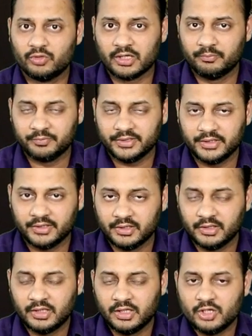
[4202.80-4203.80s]
company.
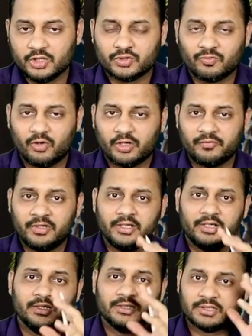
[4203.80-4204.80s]
So what we
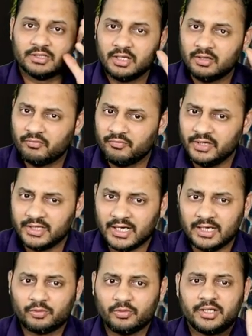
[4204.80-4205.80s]
did is, we
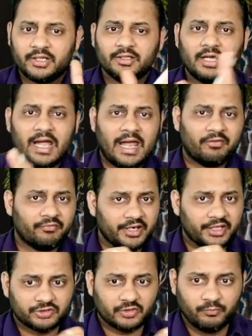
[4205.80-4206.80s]
calculated the
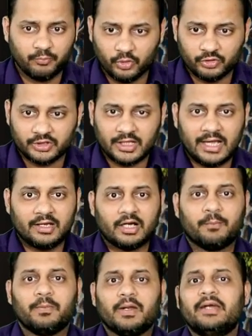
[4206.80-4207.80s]
average of both and
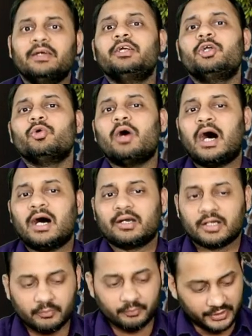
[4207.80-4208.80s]
applied it to our
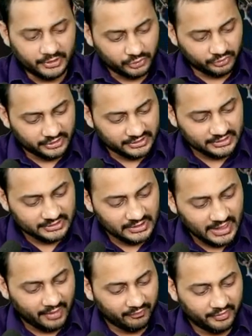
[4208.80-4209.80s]
company. So this is the
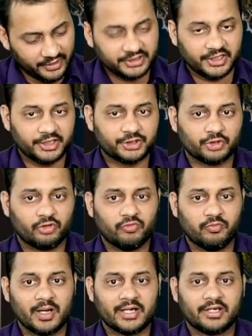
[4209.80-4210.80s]
average ratio of
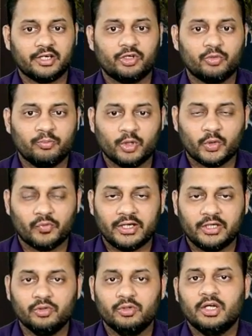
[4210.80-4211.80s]
market to book
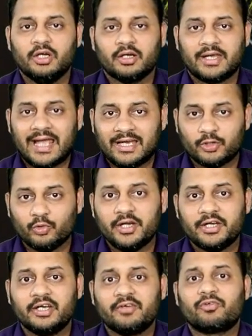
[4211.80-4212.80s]
value
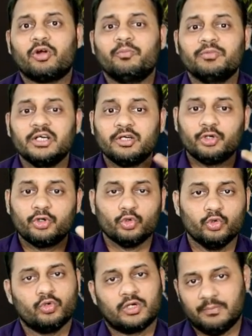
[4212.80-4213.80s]
calculated from the
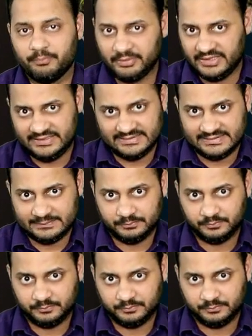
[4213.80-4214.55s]
two companies.